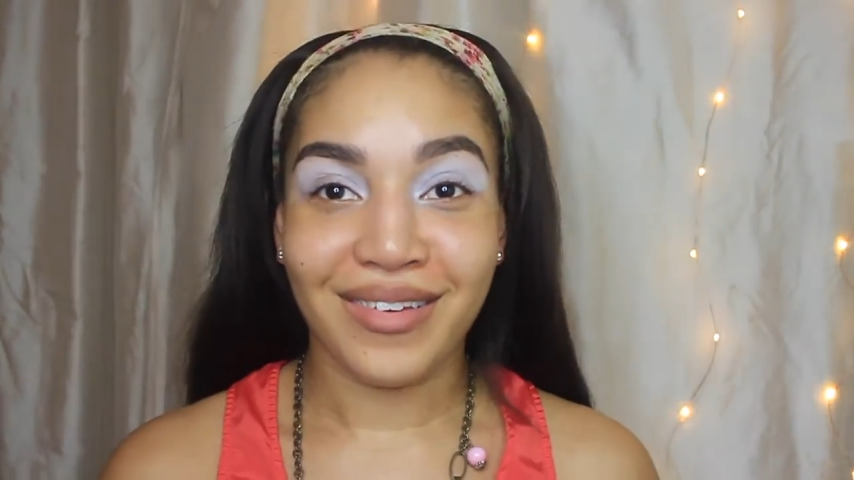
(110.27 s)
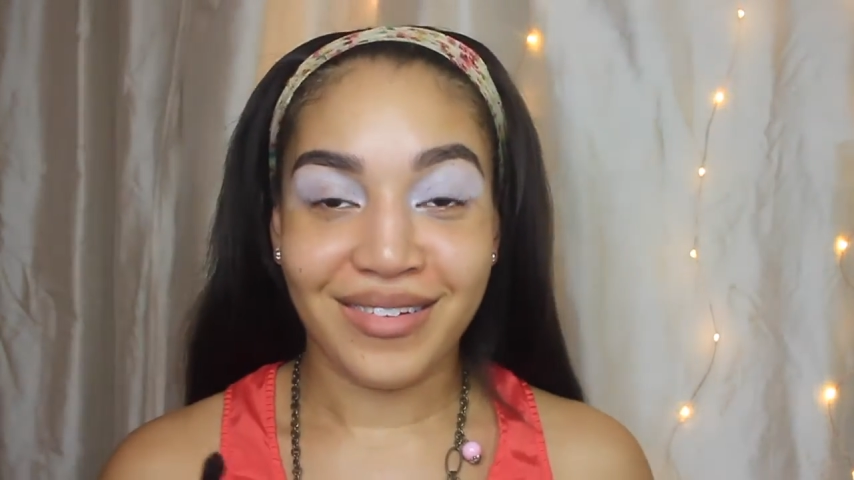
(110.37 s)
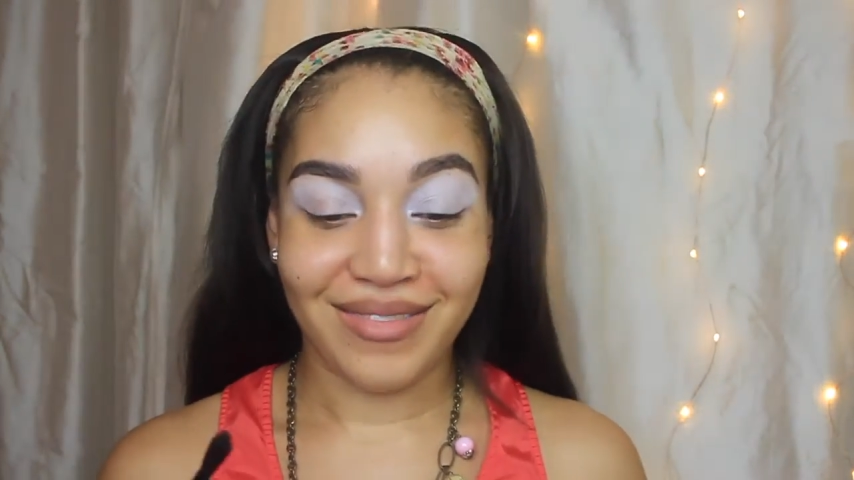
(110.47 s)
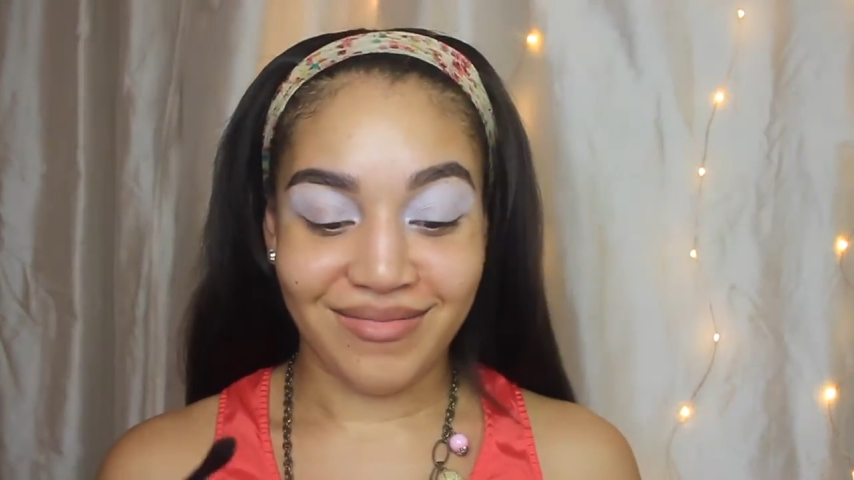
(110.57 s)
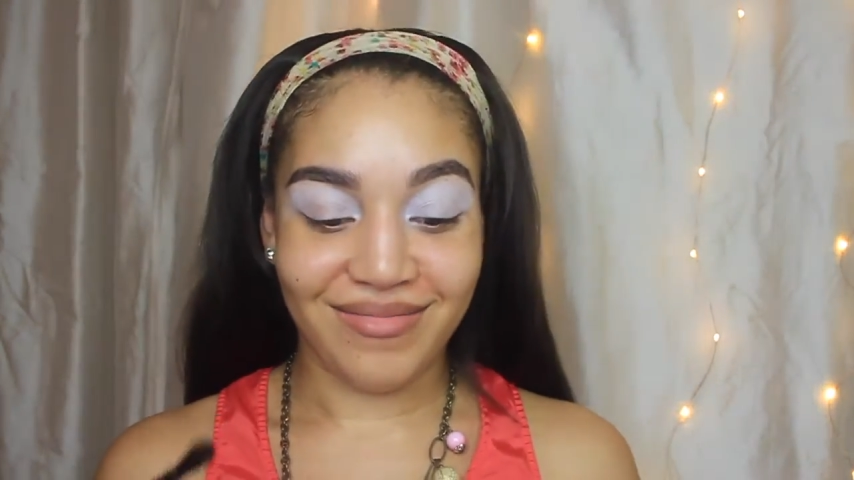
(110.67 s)

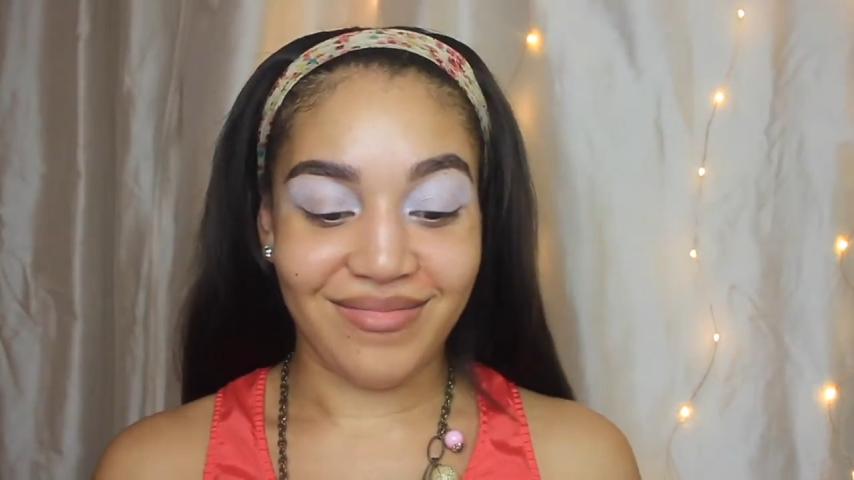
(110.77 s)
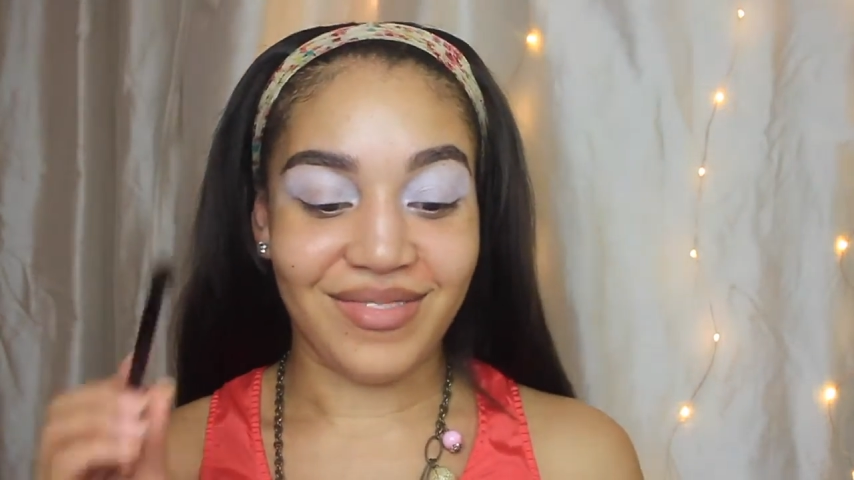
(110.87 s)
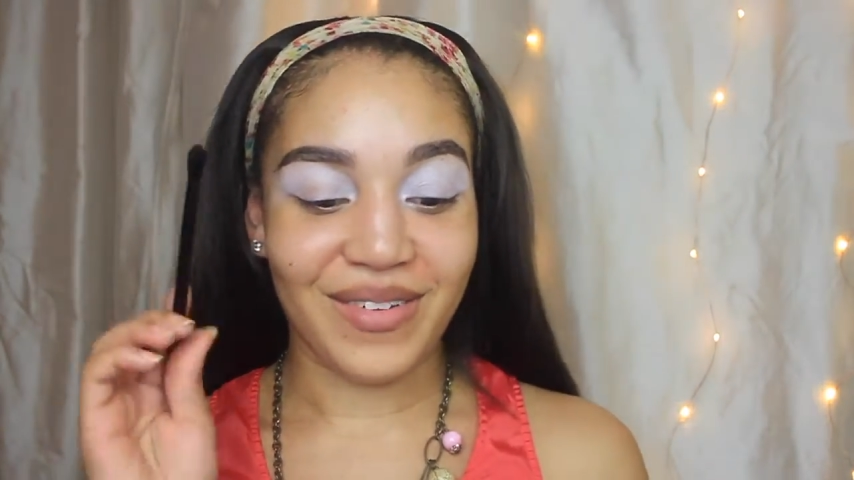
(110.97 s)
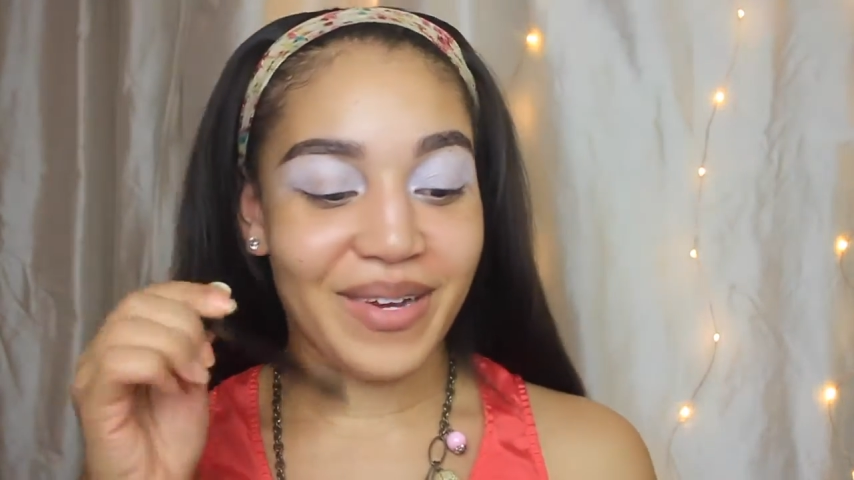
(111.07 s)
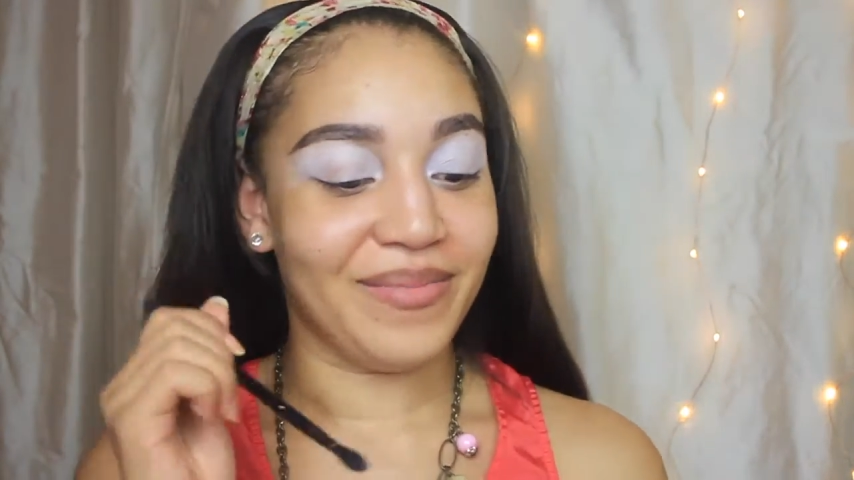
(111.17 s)
switching different
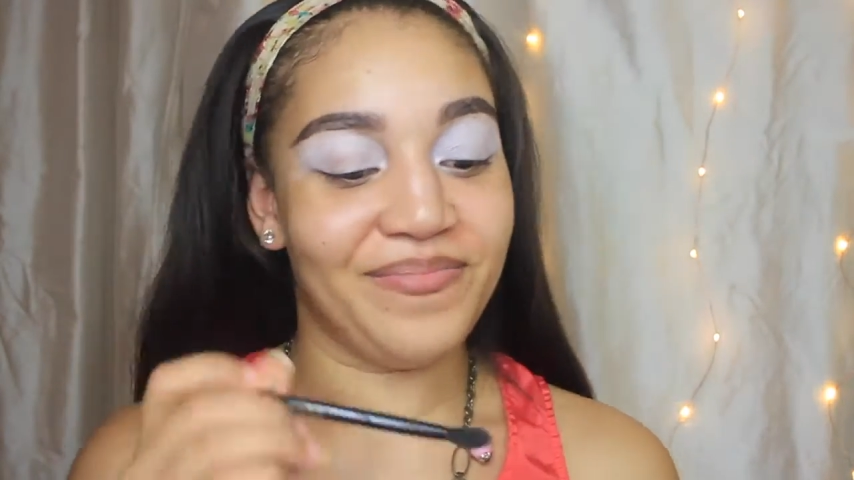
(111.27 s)
brushes